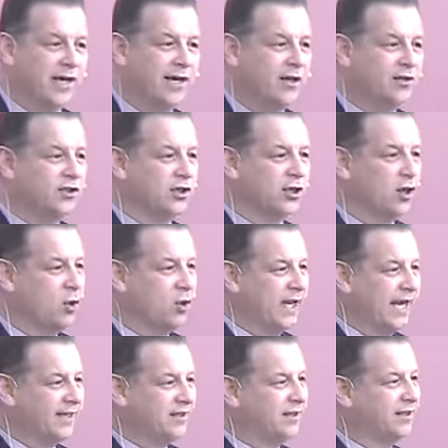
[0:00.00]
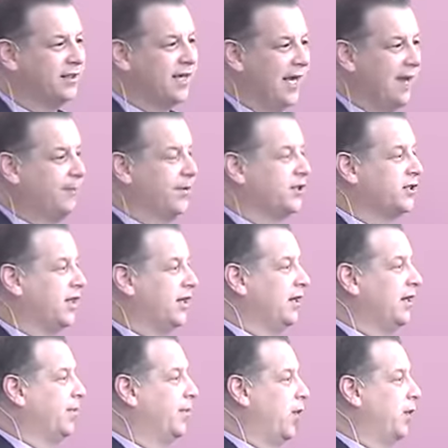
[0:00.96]
years ago, less than 10%
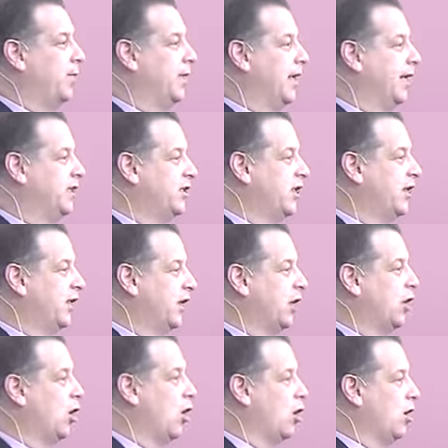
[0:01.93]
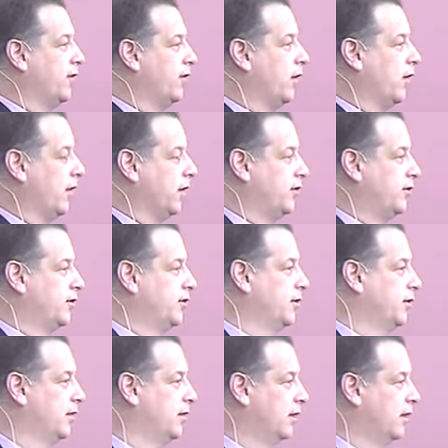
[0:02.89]
of the population had a clock in their house.
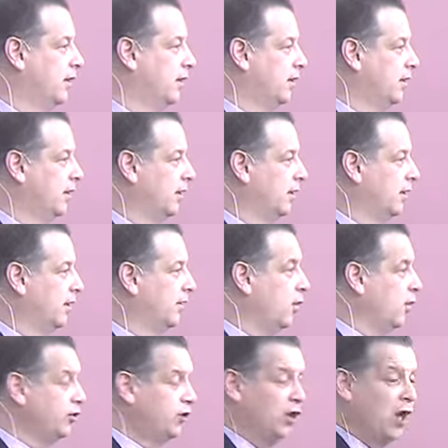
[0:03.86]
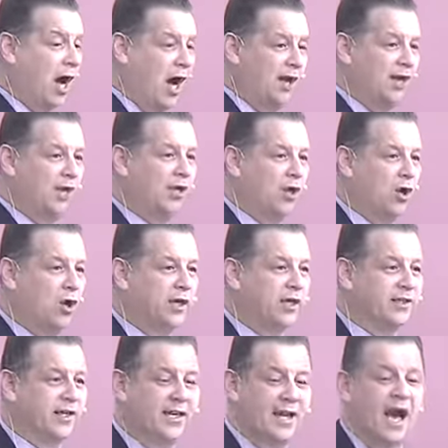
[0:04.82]
And those who had a clock,
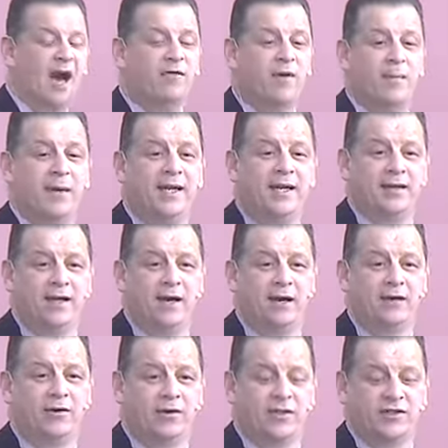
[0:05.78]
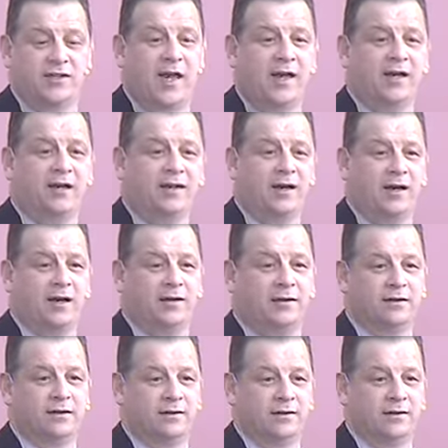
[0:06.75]
it didn't have a minute hand or a second hand.